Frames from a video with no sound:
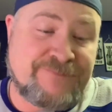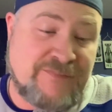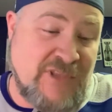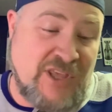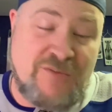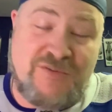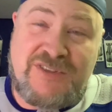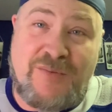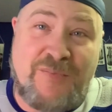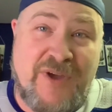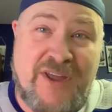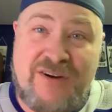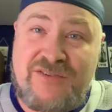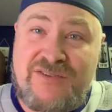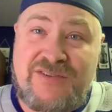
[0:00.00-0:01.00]
He was the
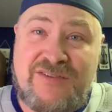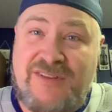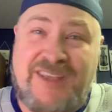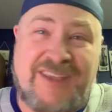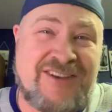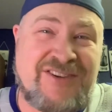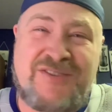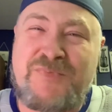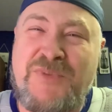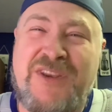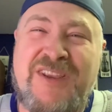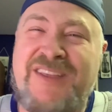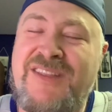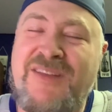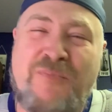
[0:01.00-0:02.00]
better, but
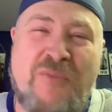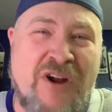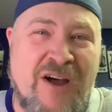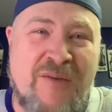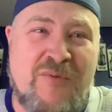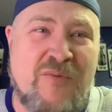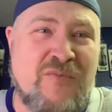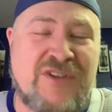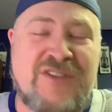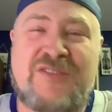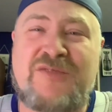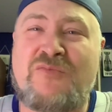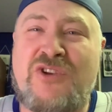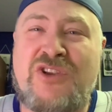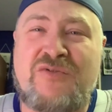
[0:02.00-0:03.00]
the problem with
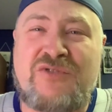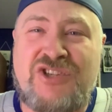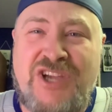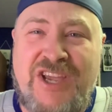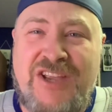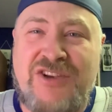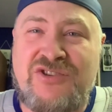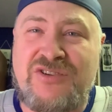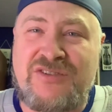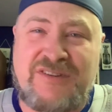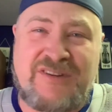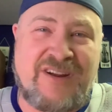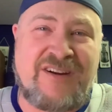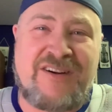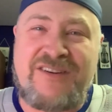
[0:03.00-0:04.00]
it, when you change your
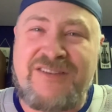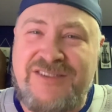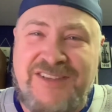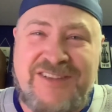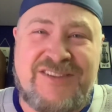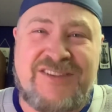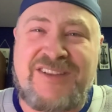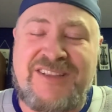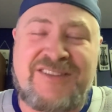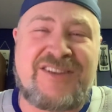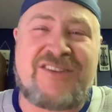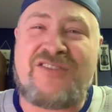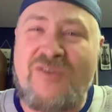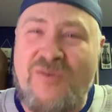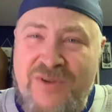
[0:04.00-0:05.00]
darts, it's
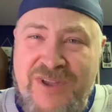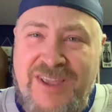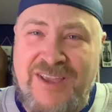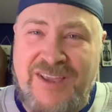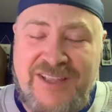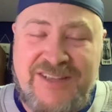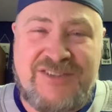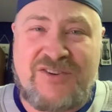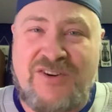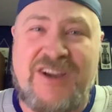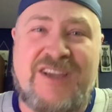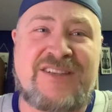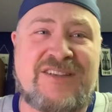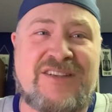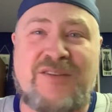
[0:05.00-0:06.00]
annoying. It's
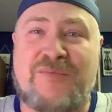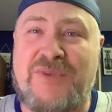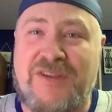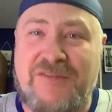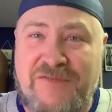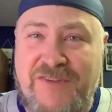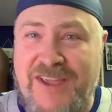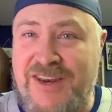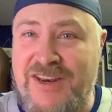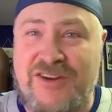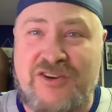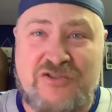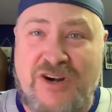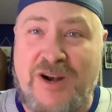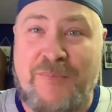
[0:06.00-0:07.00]
crazy to be a fan and
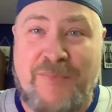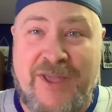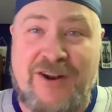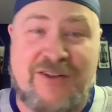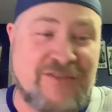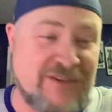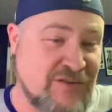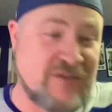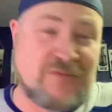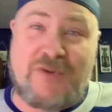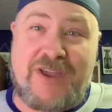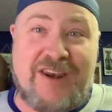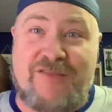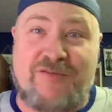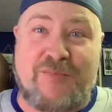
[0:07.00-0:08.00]
try to bet on this. That's why
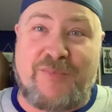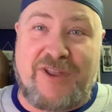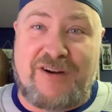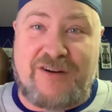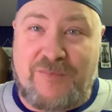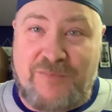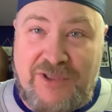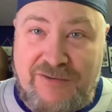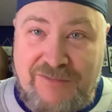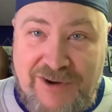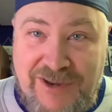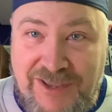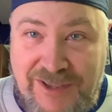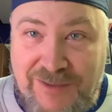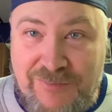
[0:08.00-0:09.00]
I never bet on a Peter
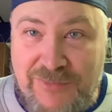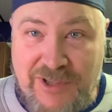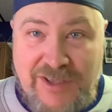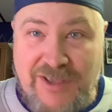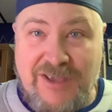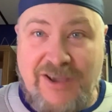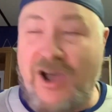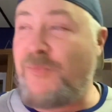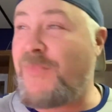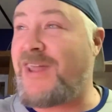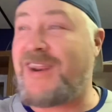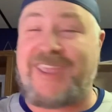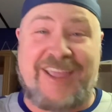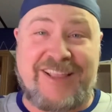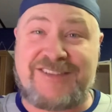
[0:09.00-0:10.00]
Wright game. I'll bet
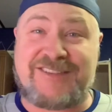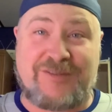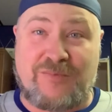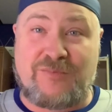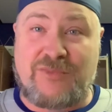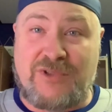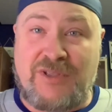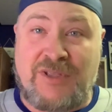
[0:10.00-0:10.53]
against them.